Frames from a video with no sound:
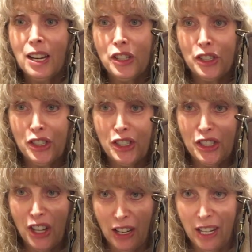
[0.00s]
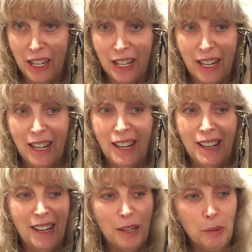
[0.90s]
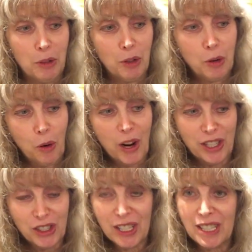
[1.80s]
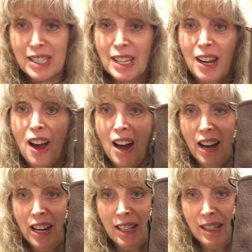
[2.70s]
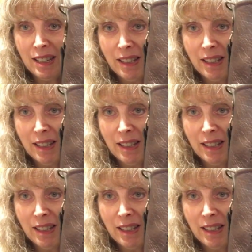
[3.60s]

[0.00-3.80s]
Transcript: stunning gorgeous hide.